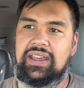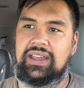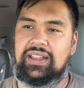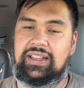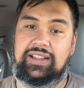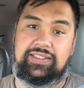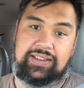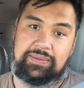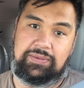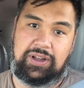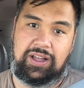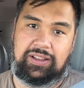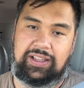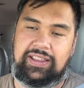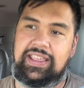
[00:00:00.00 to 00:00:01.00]
At least I'm
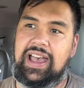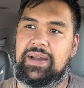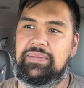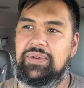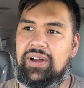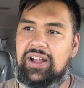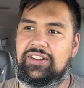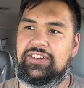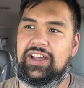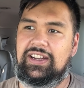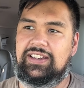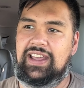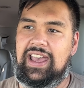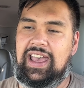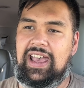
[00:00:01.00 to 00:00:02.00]
calling that
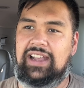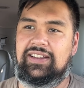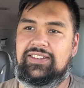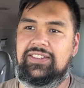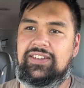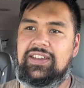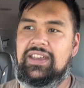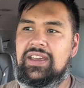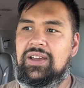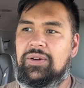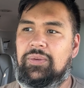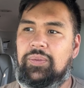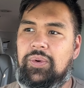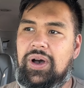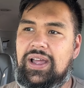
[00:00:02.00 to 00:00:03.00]
Project X.
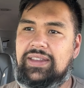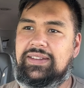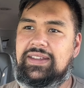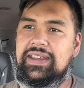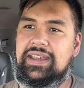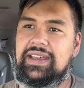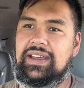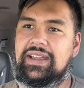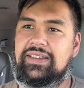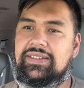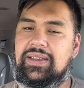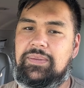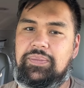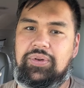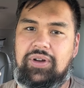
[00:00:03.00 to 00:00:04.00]
What
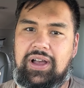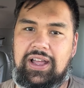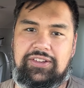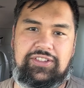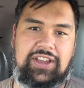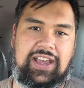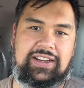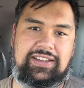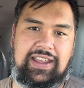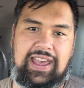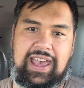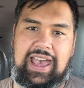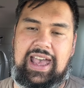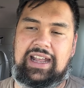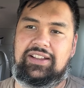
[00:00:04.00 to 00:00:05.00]
is Project
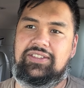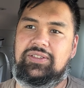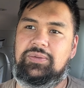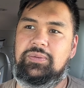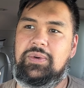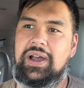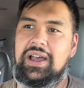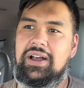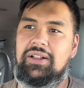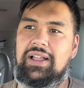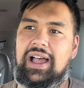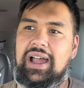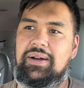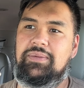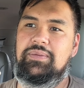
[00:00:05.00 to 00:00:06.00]
X? Well,
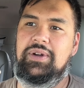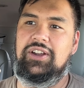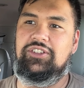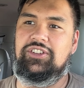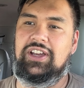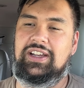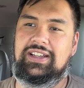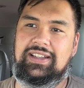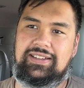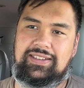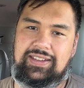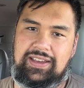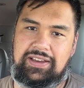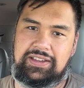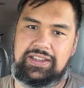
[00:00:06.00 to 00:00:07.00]
I wish I could
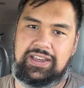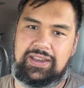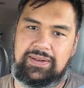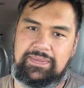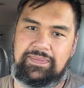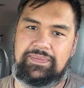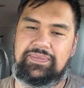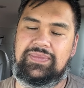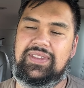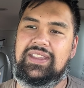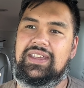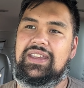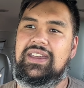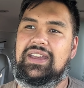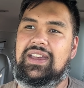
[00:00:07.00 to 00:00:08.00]
tell you,
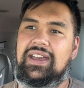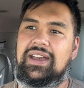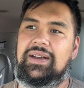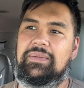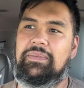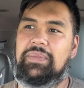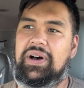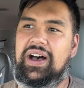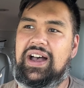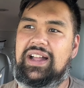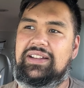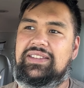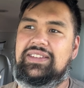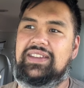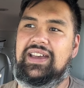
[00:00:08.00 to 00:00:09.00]

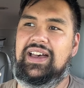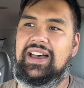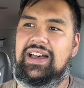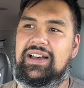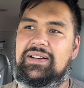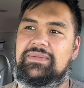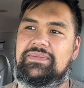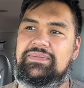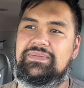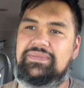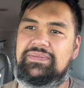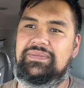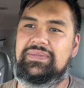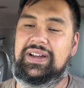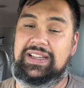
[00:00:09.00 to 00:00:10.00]
but um,
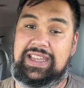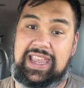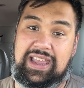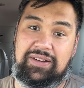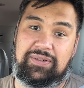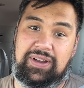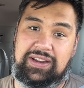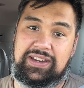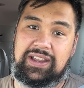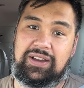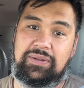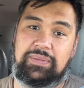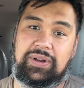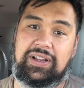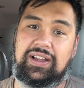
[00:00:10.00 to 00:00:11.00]
I can't right
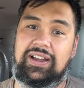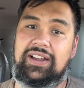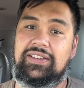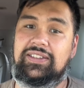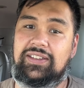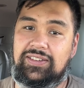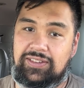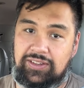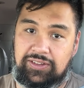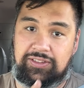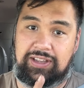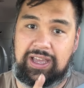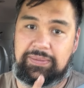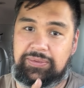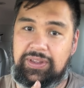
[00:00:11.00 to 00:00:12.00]
now because it's
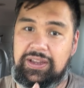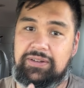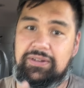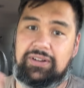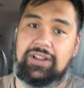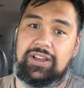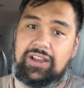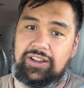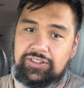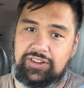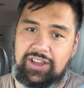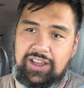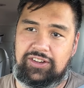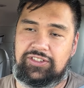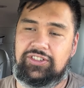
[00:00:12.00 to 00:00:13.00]
top secret. Hush,
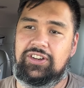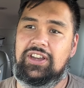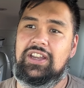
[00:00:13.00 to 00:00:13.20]
hush.